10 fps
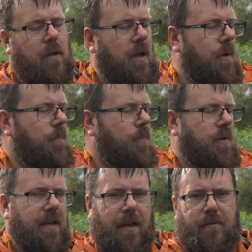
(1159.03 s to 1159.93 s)

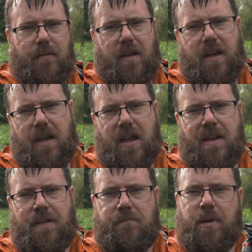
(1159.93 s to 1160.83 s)
But yeah,
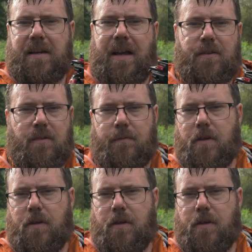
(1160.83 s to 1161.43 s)
if they bring out some